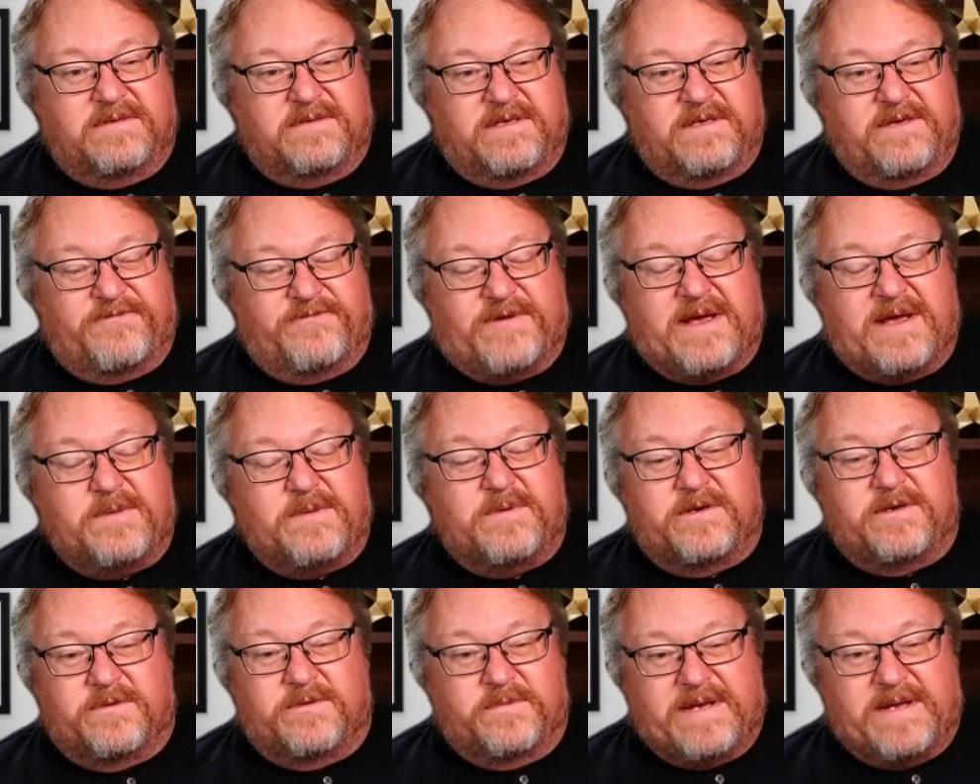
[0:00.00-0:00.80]
If I
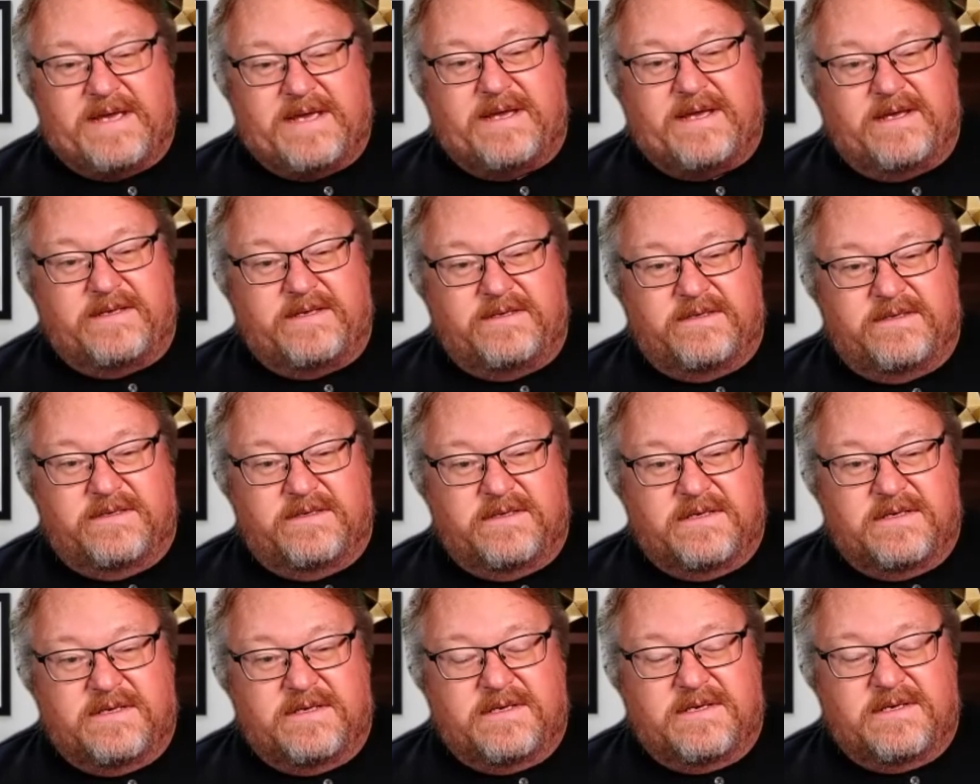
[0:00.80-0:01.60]
would have read,
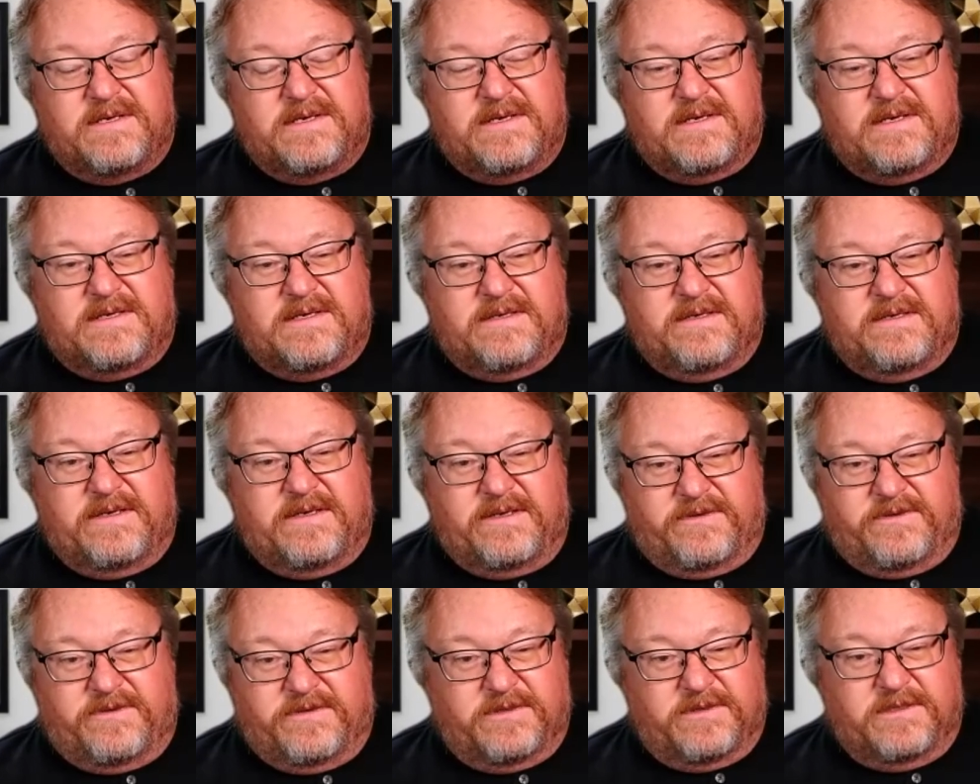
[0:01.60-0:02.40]
you
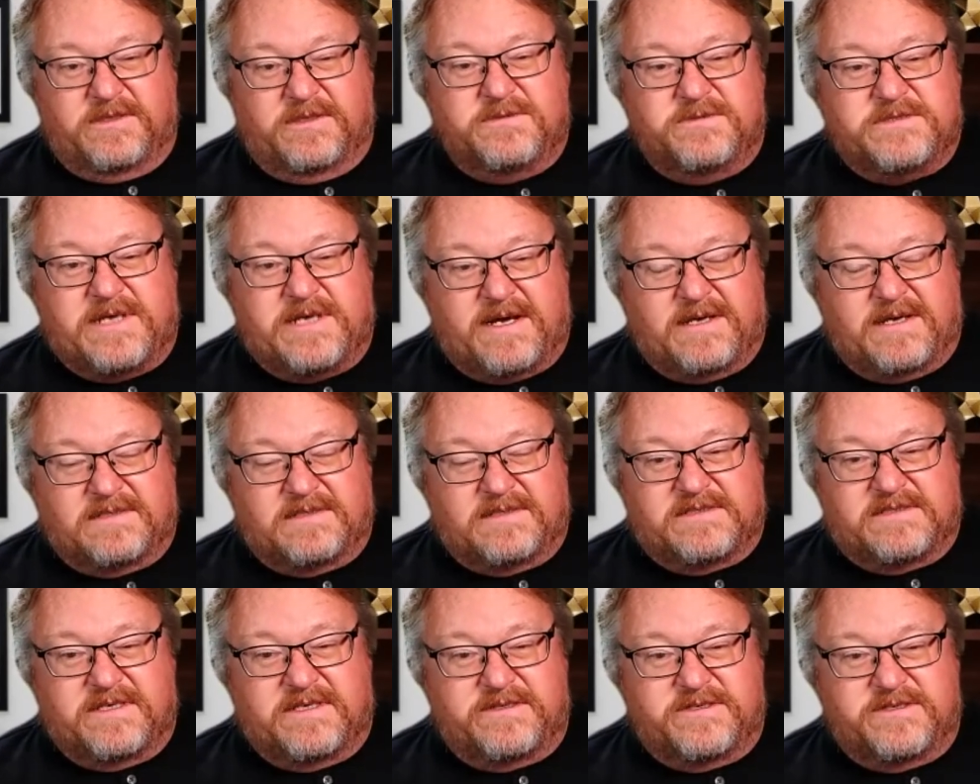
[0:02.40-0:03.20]
know, the loan
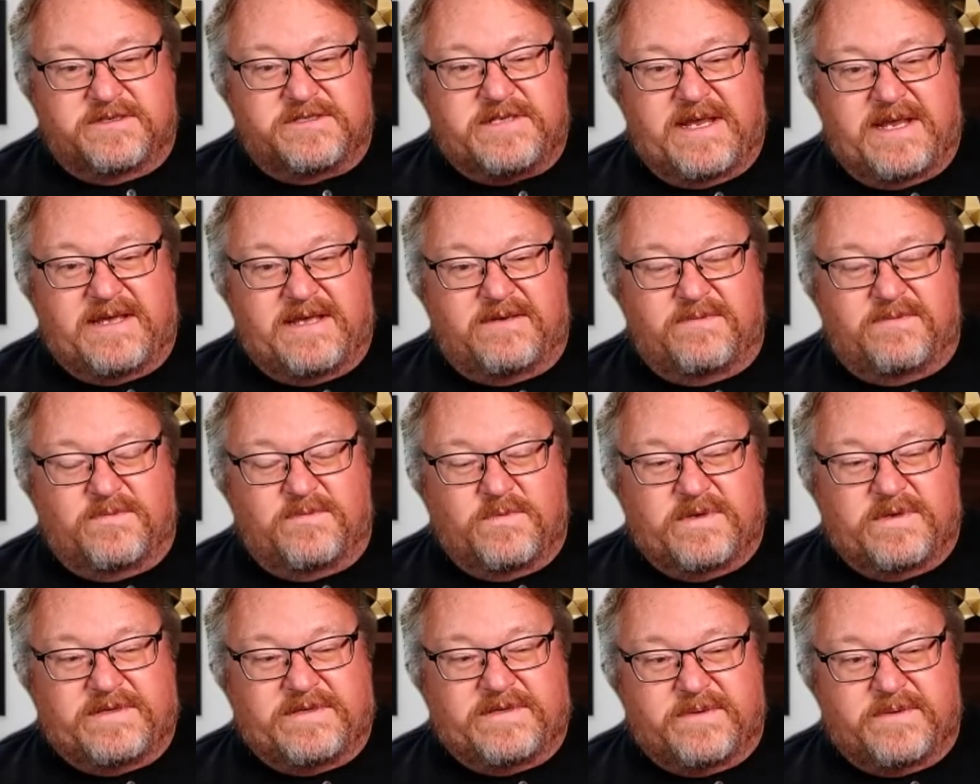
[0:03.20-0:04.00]
docs to understand
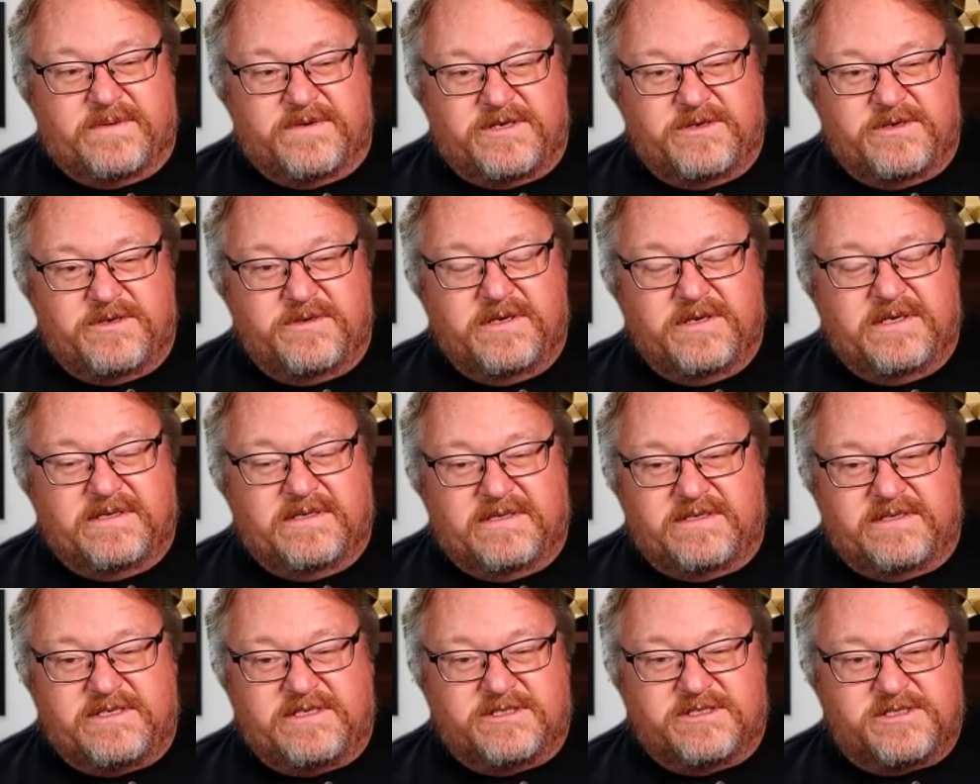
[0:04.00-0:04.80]
what they were doing and
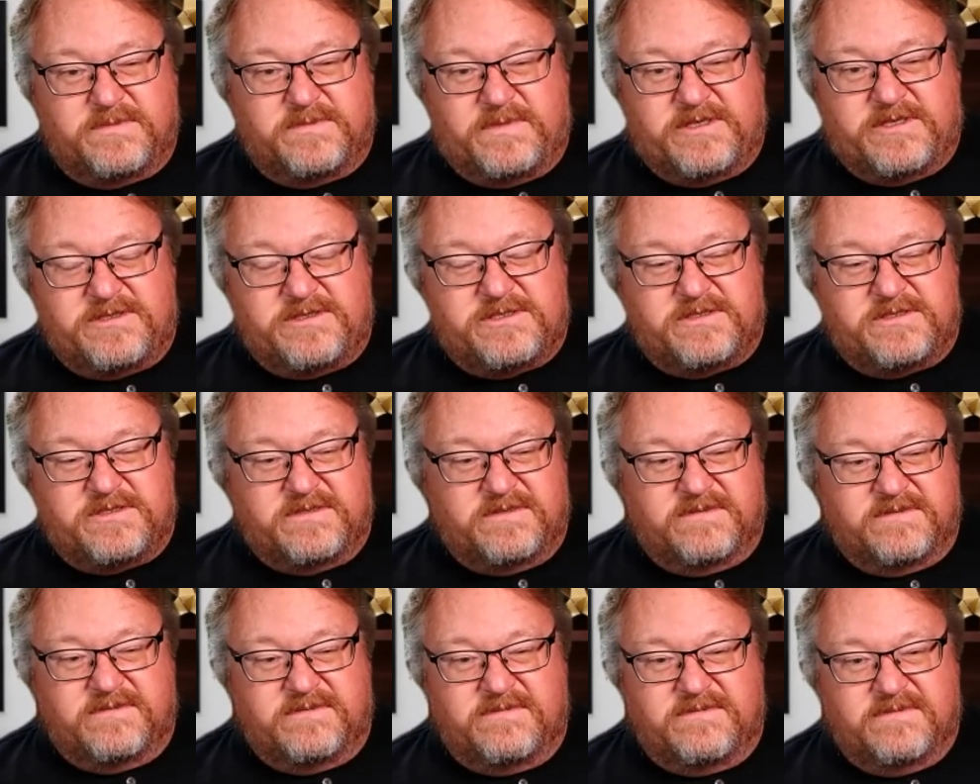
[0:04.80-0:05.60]
the
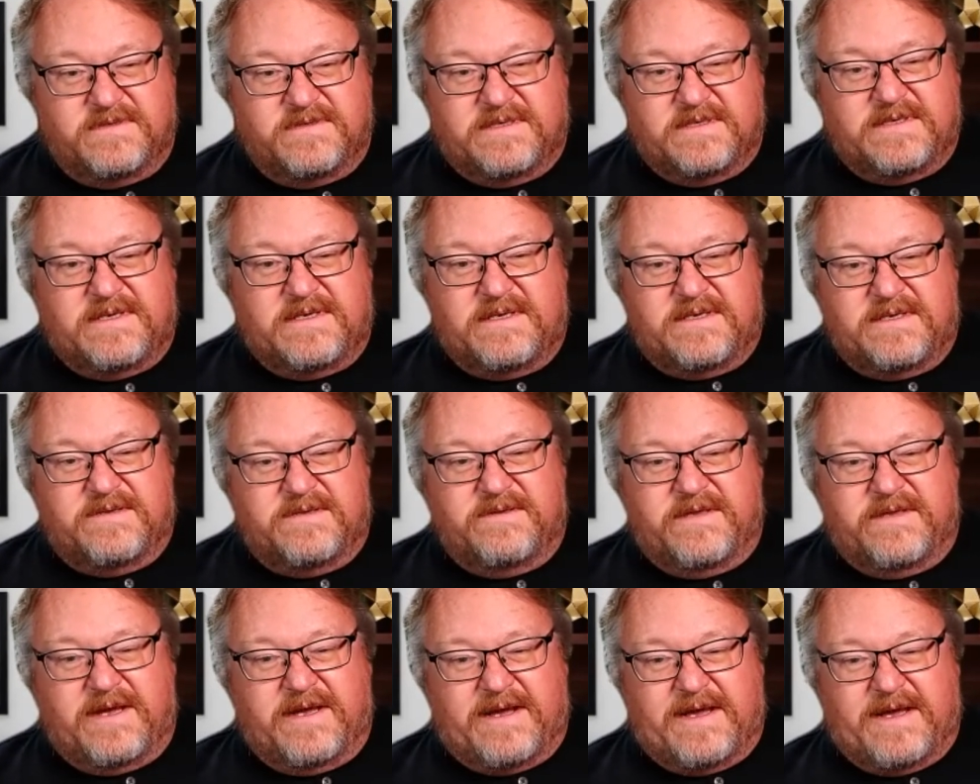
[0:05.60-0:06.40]
distribution,
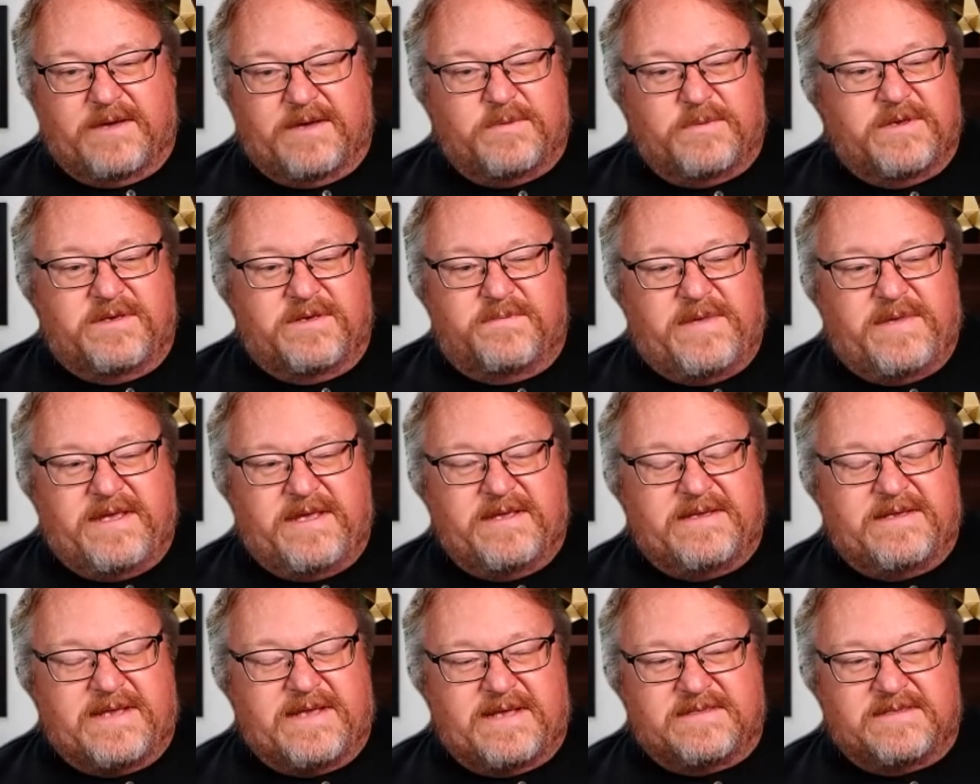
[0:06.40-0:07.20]
I wouldn't be
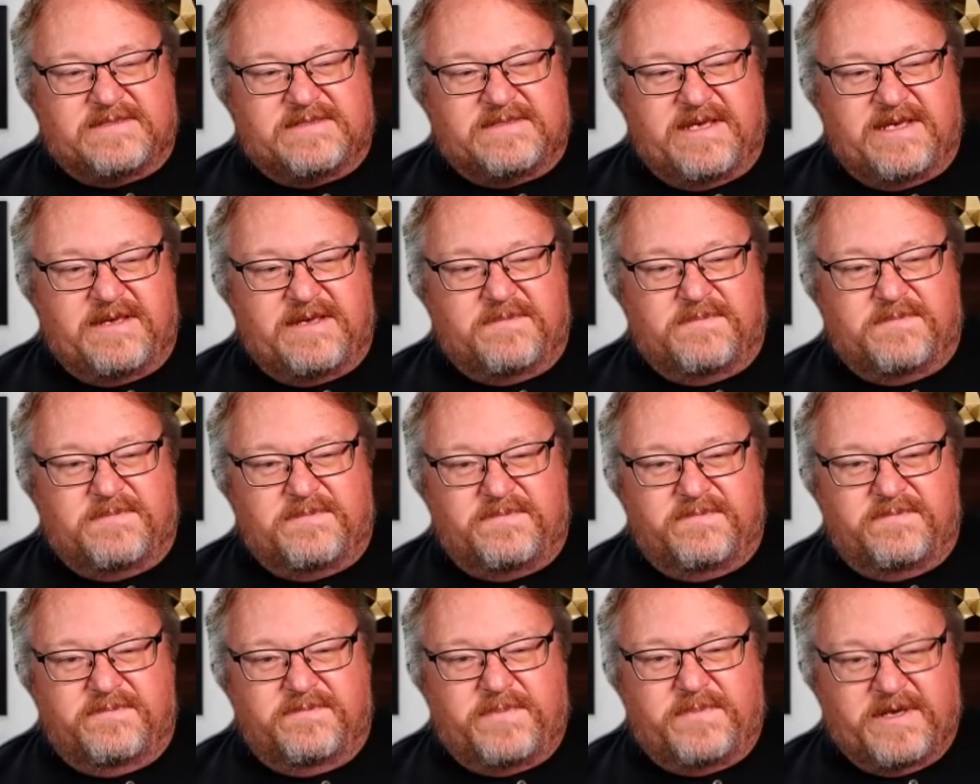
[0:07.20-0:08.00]
in that same
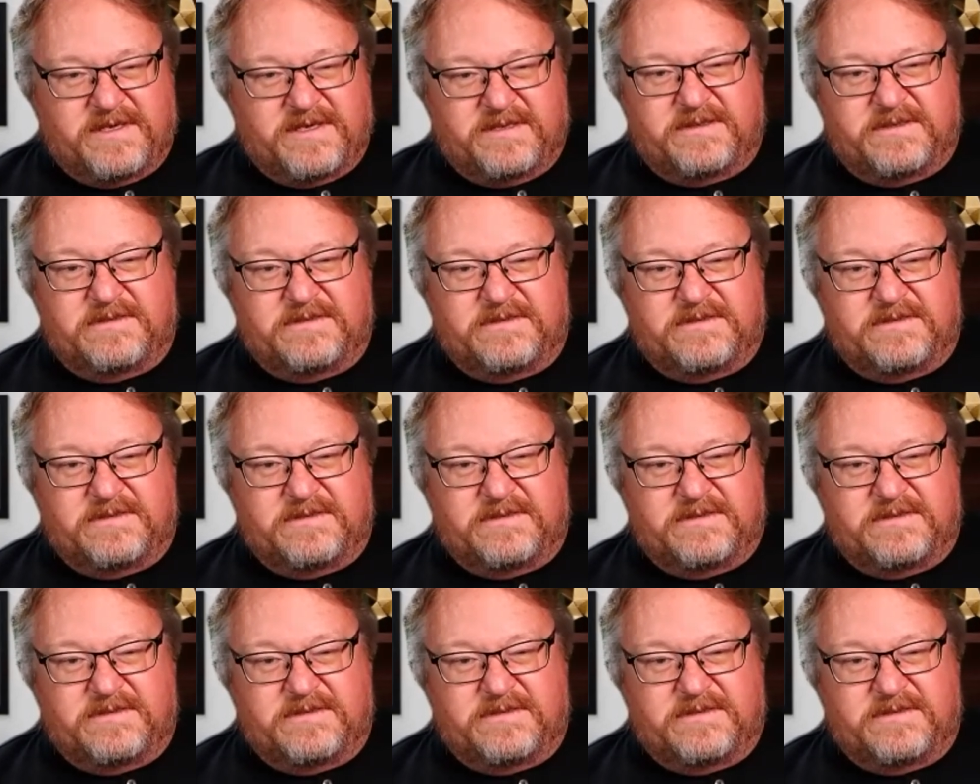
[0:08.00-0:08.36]
pickle.